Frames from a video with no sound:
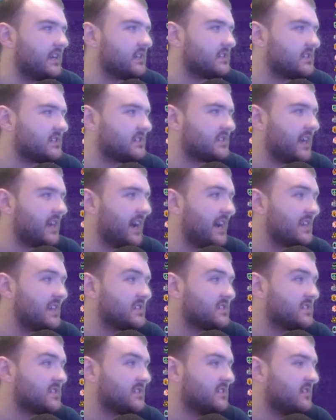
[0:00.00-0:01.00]

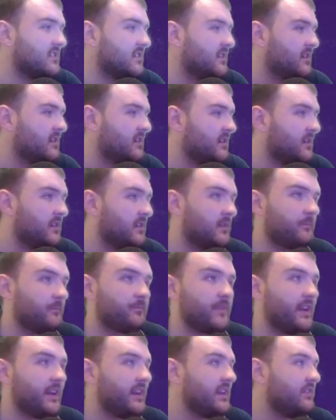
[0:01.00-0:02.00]
stats,
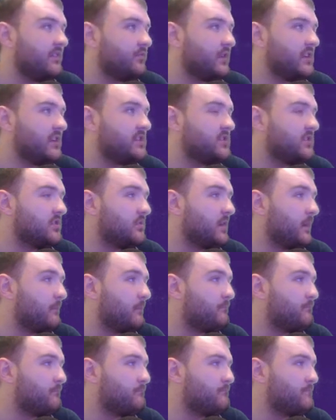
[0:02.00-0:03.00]
and if we do it
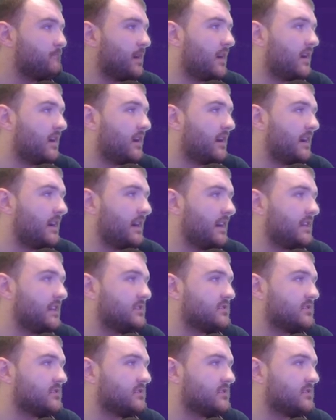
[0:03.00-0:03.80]
by